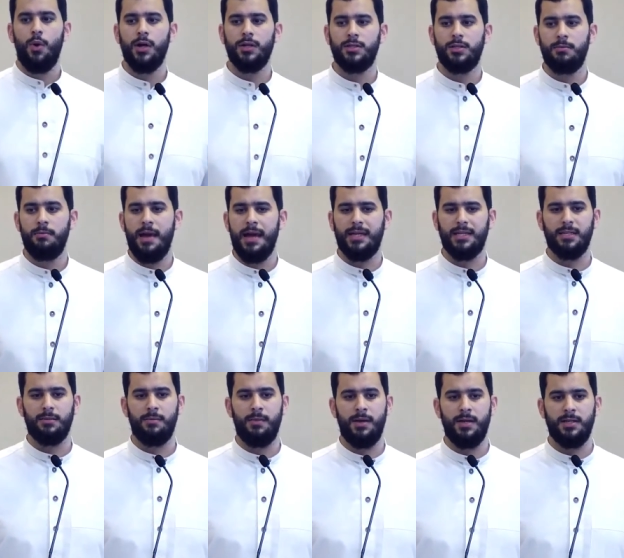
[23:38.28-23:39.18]
want to
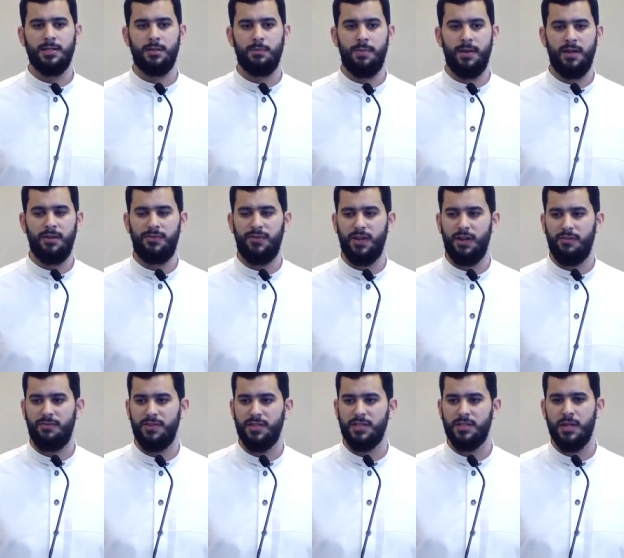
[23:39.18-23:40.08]
maximize the benefit of
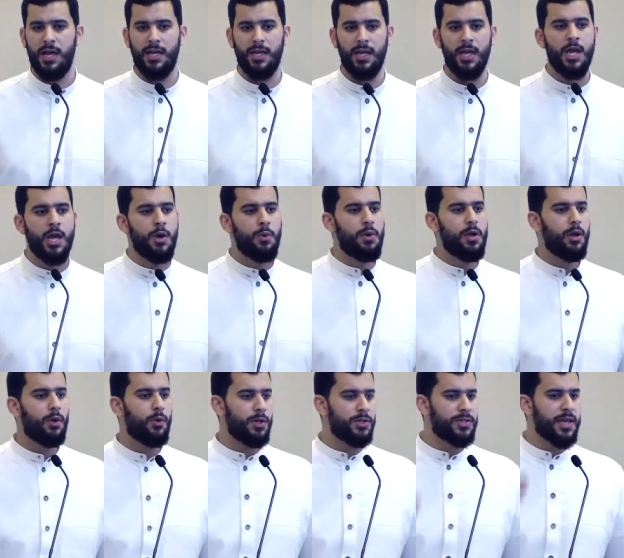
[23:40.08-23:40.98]
this night, we are
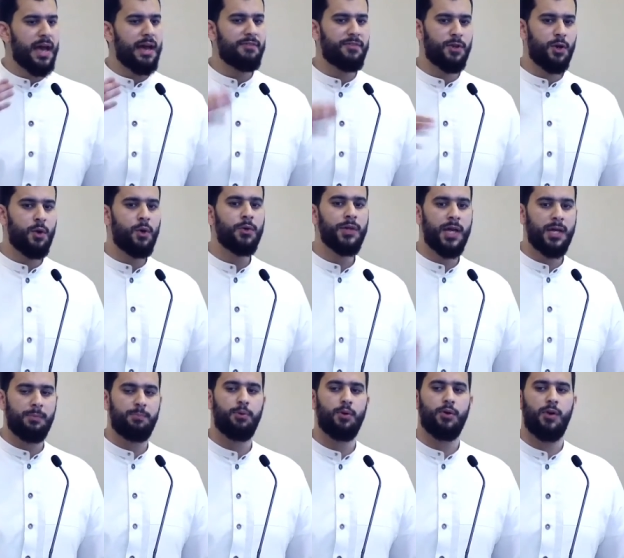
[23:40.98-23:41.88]
going to have an
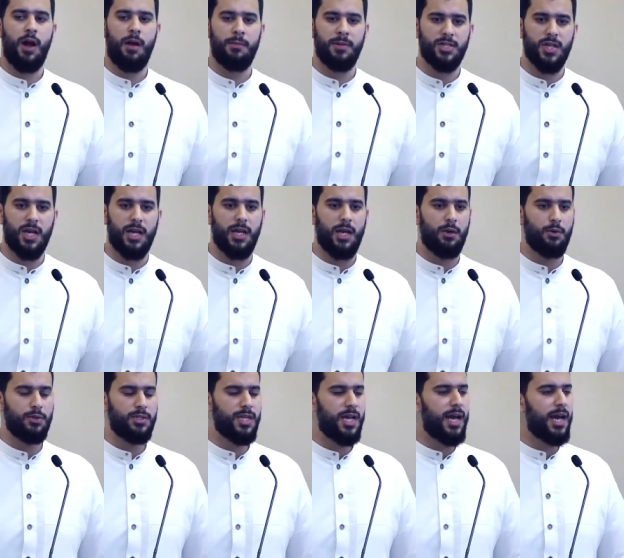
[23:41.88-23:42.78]
all-night program, inshaAllah
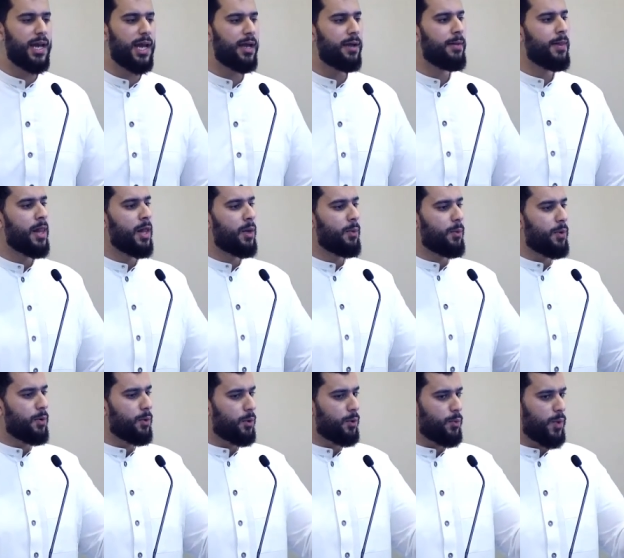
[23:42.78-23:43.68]
ta'ala. We
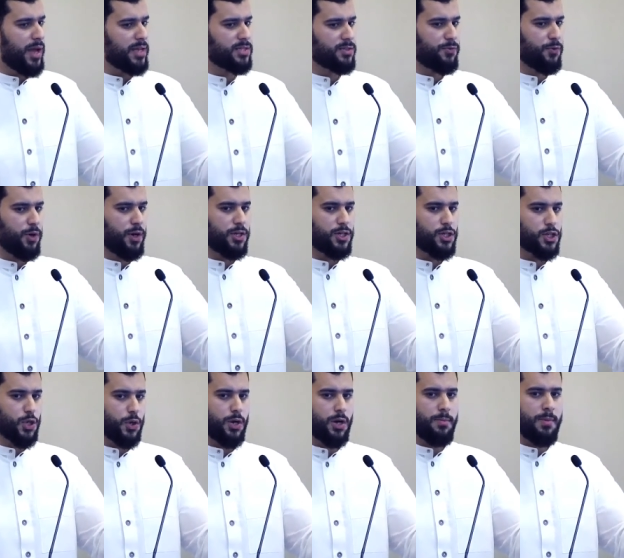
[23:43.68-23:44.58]
will rest for a
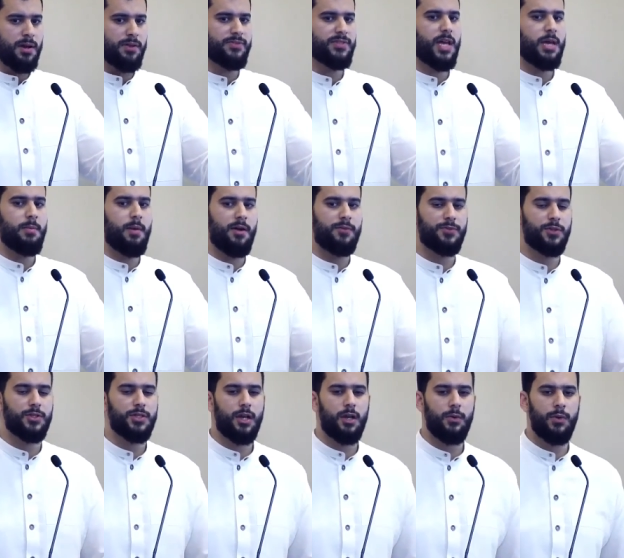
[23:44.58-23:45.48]
short amount of time after
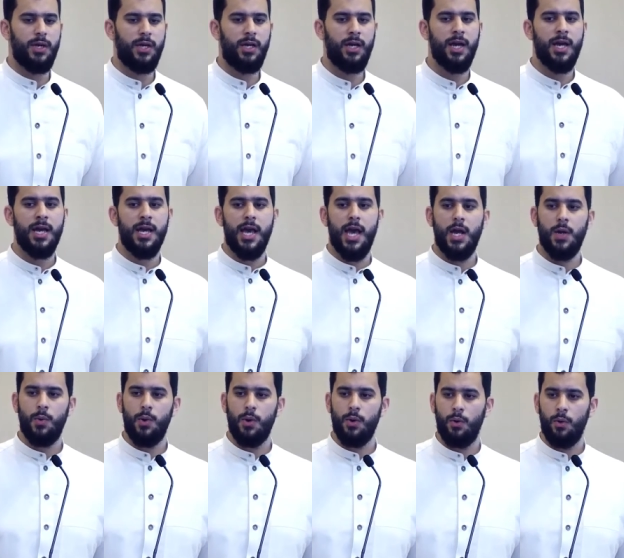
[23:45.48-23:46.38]
tarawih,
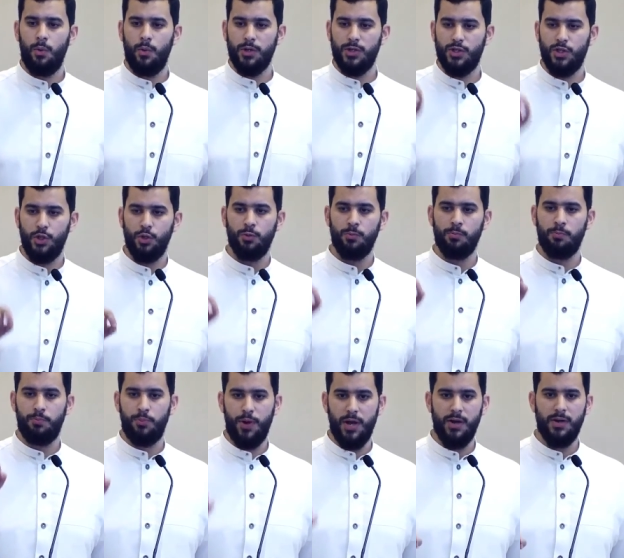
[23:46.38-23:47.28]
and we will resume
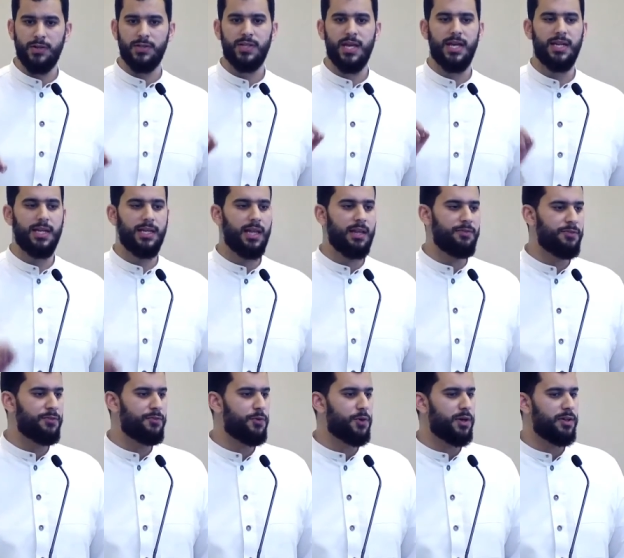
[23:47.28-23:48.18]
prayers at
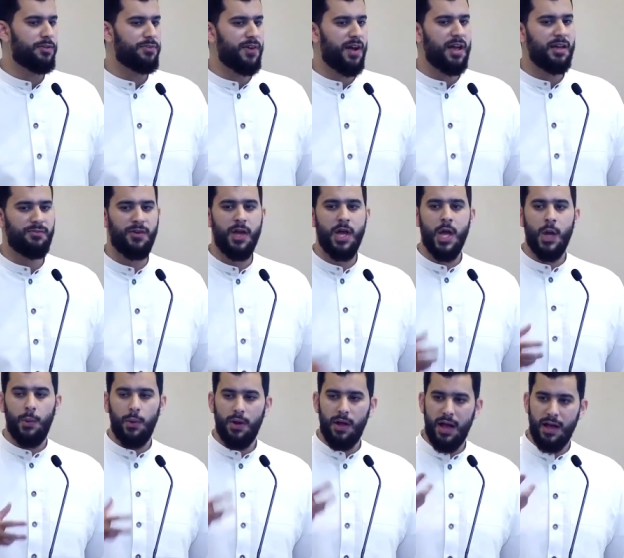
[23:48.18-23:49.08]

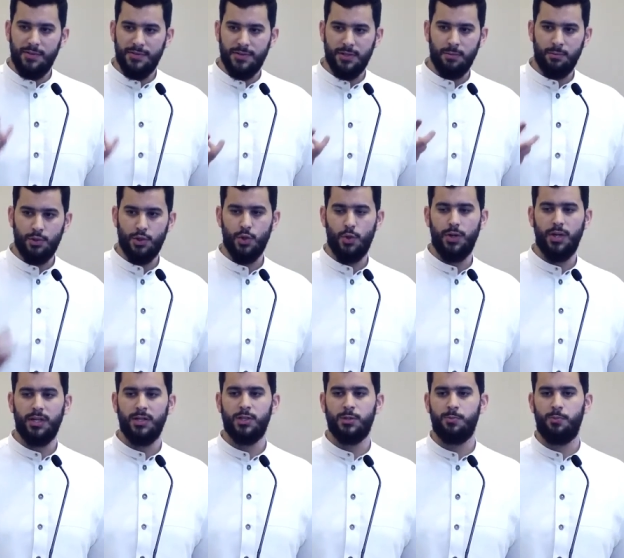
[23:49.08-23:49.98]
11.45. We'll have some short
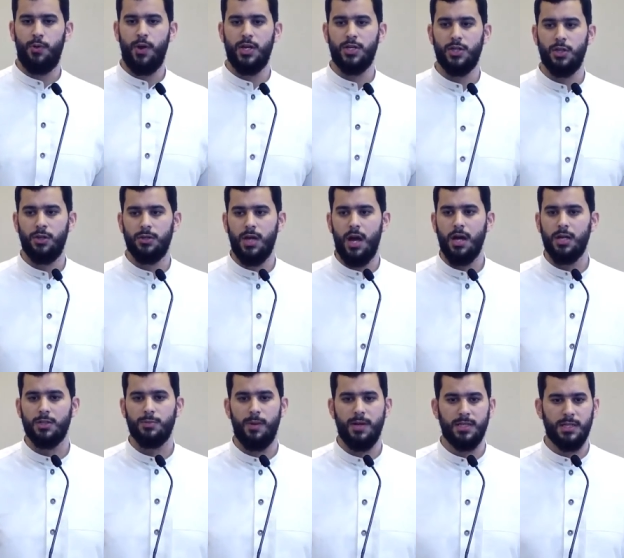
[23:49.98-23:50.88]
inspirational
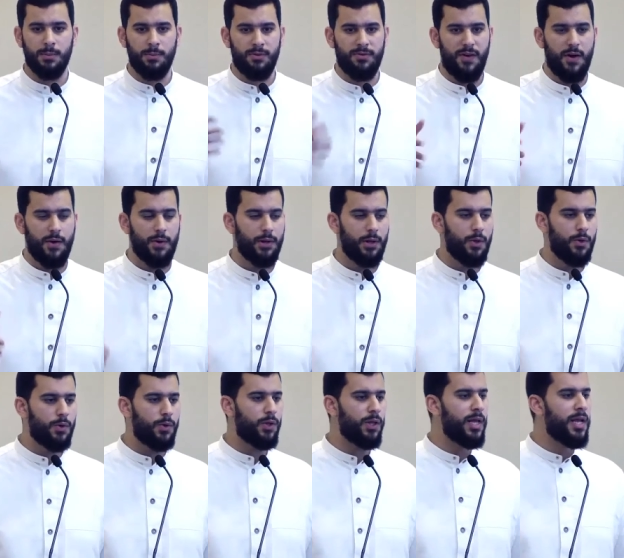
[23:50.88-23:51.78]
talks by some of our
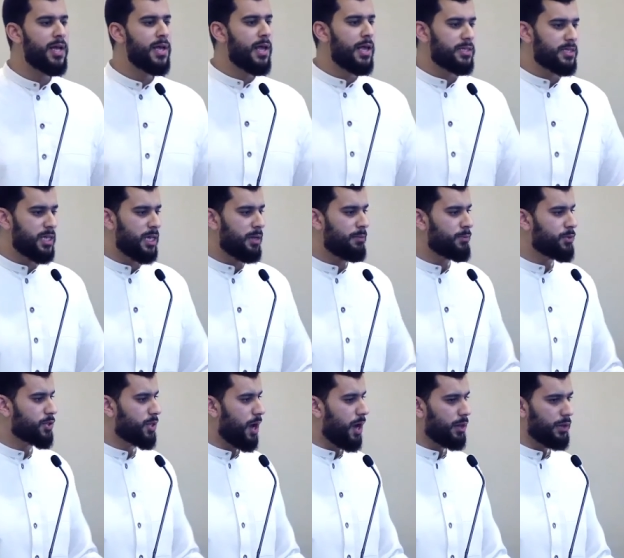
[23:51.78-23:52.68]
local esteemed
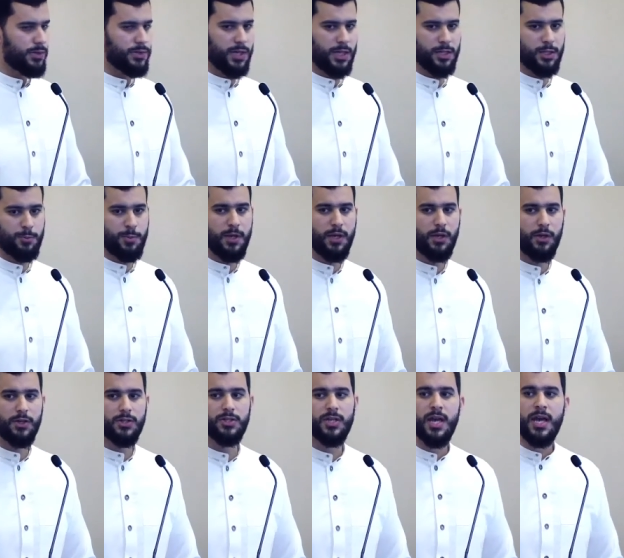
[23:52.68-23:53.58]
scholars and
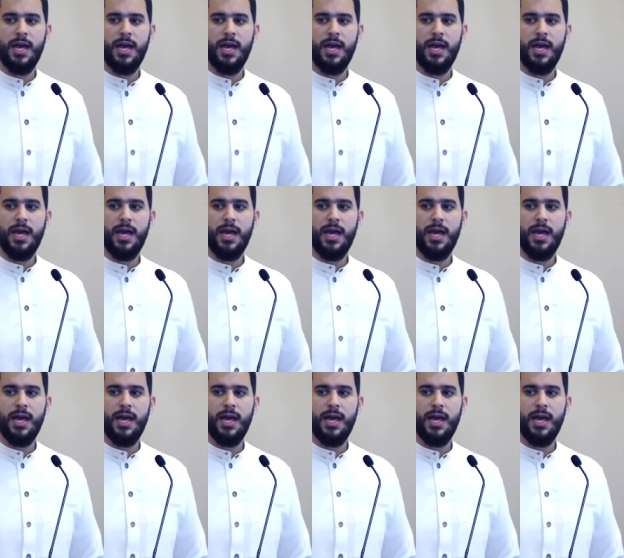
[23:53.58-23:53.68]
speakers,